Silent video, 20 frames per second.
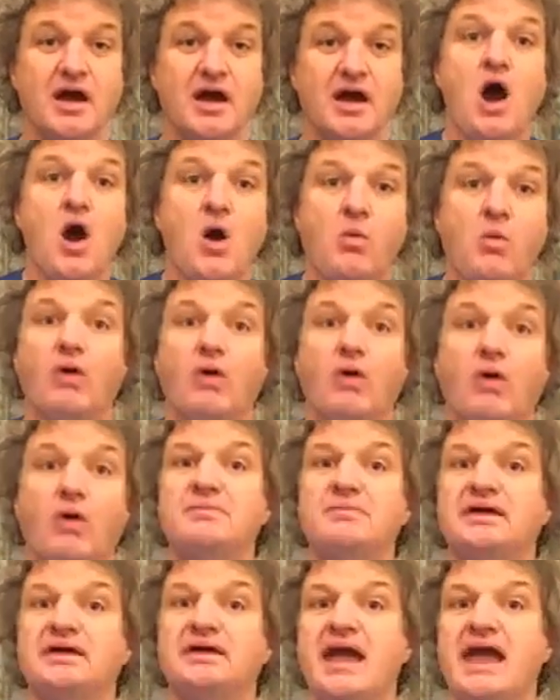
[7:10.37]
What we
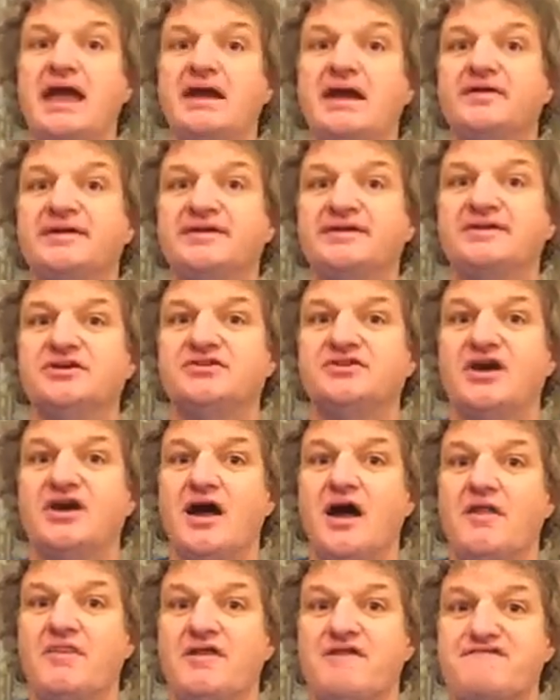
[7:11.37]
mean here is that
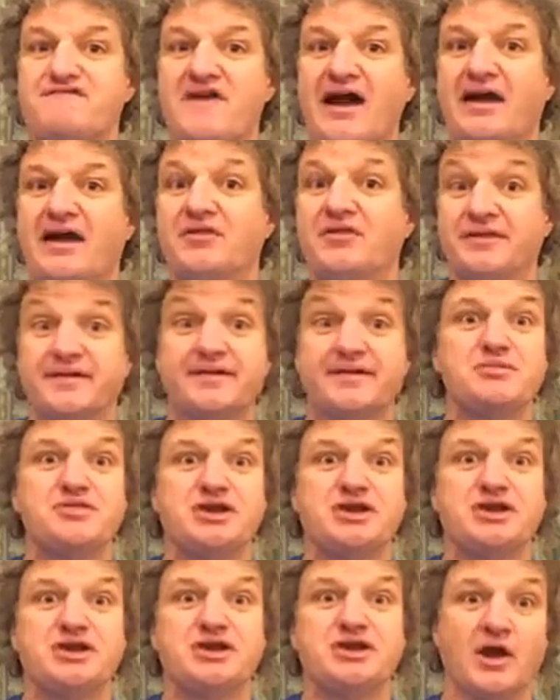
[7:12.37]
the fact that something
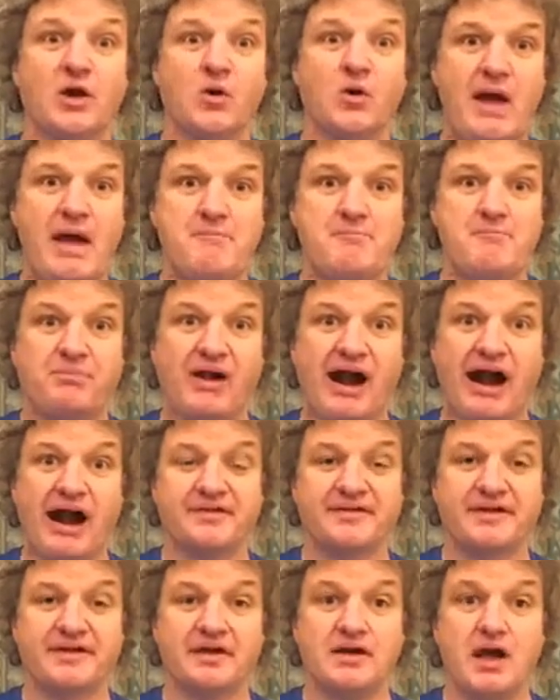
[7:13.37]
like your web
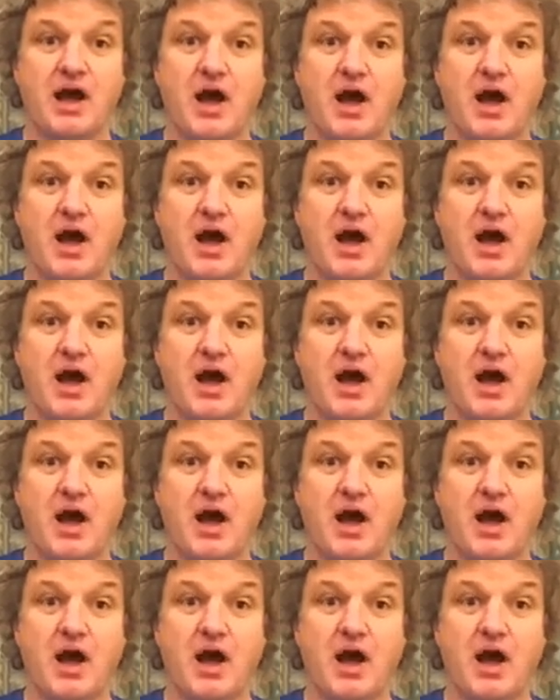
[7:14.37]
browser